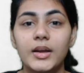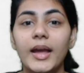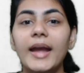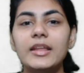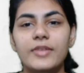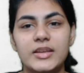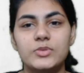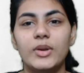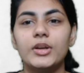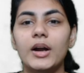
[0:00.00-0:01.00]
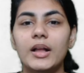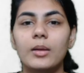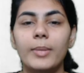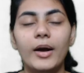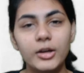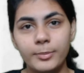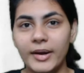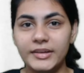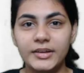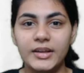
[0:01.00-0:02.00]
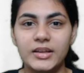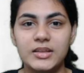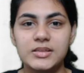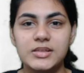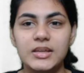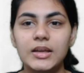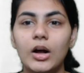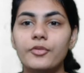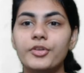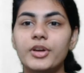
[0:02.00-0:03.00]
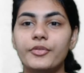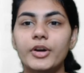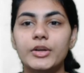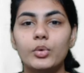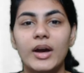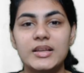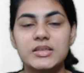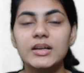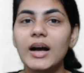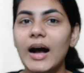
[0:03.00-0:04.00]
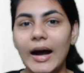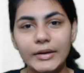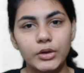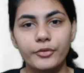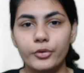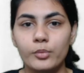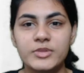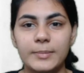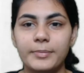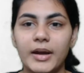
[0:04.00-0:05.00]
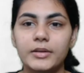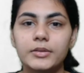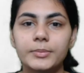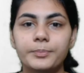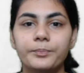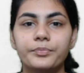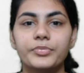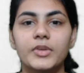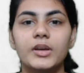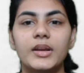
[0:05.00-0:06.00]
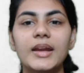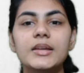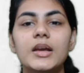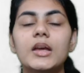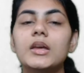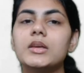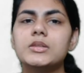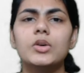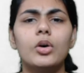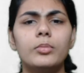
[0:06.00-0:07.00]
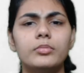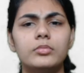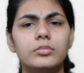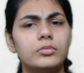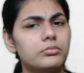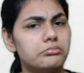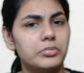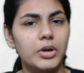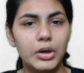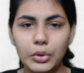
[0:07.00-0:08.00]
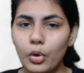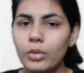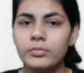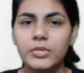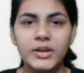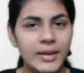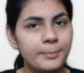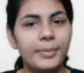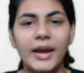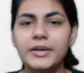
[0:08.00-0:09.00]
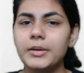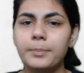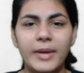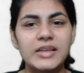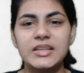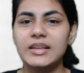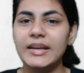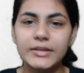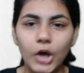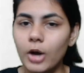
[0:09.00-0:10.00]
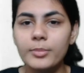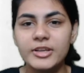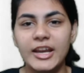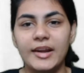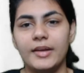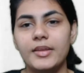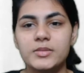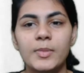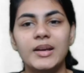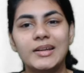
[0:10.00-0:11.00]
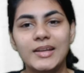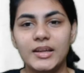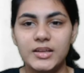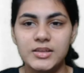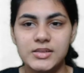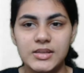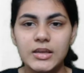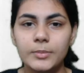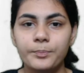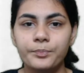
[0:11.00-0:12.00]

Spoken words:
Anyways, we're talking about Mediterranean Sea, often referred to as the heart of Rome's empire, right? So Roman Empire basically dominated this Mediterranean Sea,